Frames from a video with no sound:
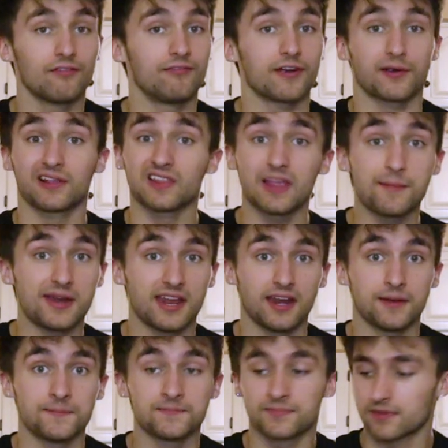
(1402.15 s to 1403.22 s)
Very
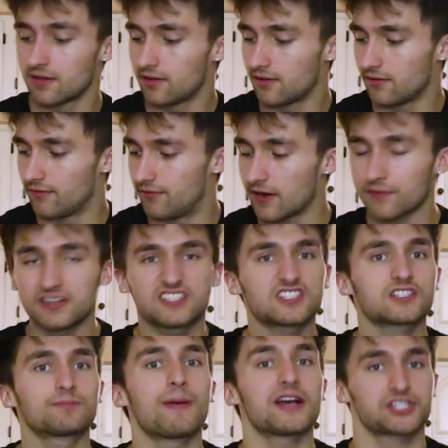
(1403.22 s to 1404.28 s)
limited, very
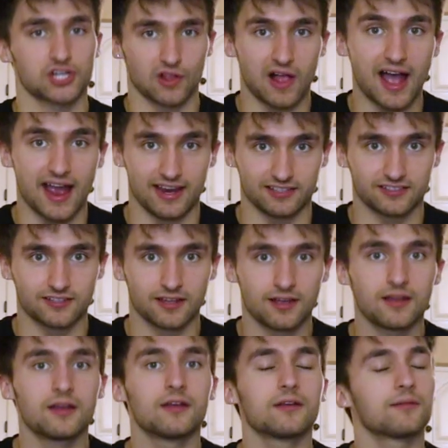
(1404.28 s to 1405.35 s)
specialized,
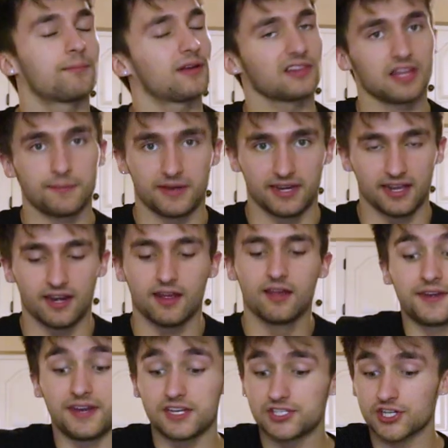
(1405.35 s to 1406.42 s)
but limited. The
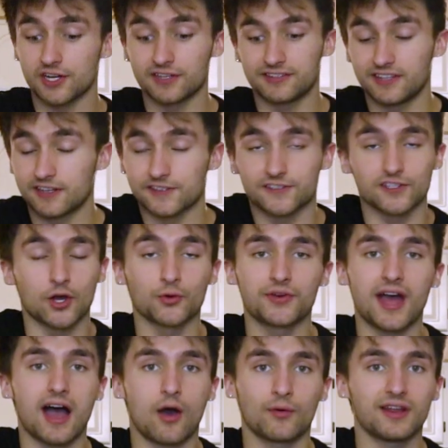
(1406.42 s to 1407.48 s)
Ninja didn't slow
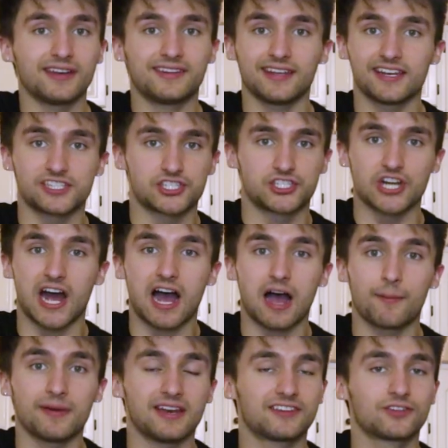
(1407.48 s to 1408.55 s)
down, it did its
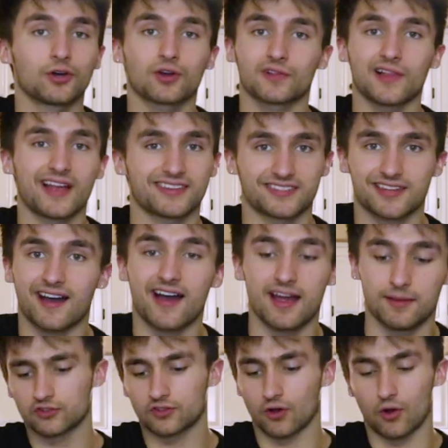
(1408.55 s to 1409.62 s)
job, and it took less
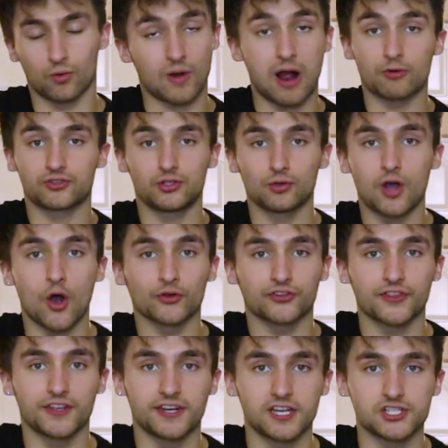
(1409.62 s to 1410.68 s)
time. So round two goes
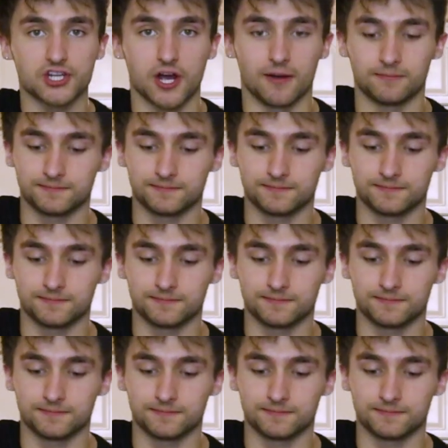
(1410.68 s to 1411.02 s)
to the Ninja.